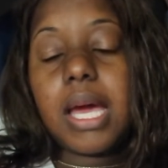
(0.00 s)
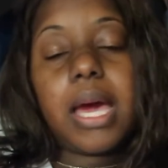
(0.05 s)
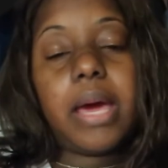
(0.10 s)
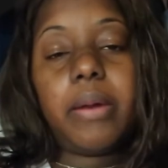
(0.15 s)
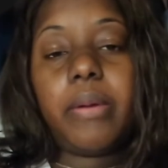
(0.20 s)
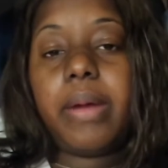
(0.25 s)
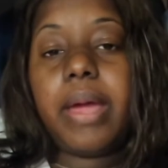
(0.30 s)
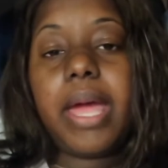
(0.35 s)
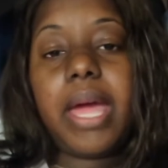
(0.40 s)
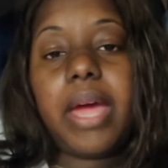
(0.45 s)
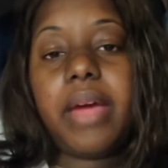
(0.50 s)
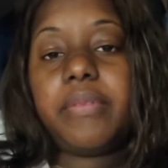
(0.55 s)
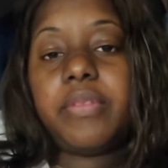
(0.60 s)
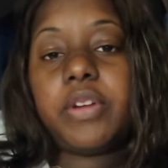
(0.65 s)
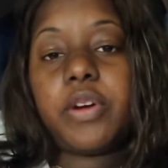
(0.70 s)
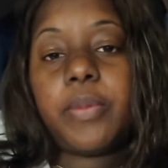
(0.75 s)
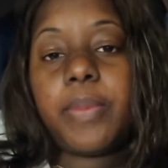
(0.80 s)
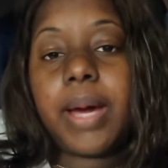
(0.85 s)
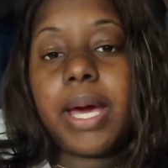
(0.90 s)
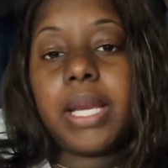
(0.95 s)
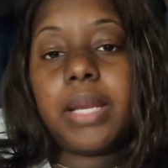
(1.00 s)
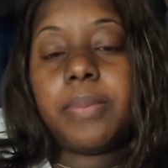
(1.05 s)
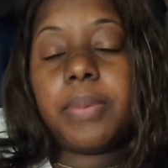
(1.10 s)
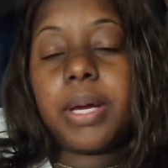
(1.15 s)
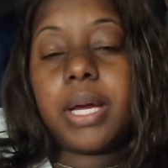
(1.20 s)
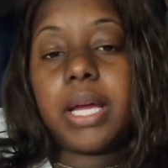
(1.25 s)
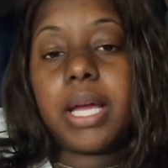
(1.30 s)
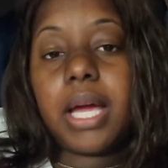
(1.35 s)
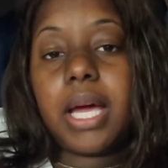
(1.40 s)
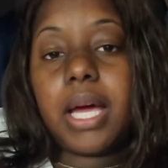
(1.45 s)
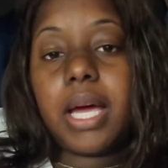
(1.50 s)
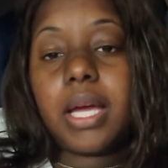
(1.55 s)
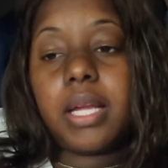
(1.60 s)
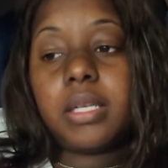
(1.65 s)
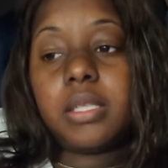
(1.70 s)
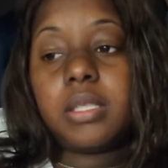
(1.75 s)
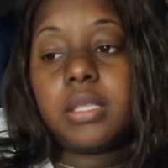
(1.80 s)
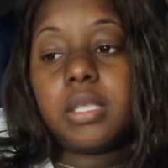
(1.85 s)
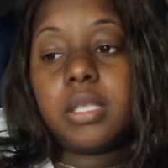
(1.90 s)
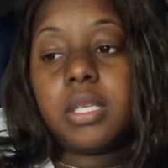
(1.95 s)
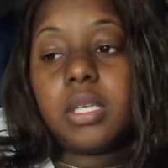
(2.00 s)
I don't have nobody but God.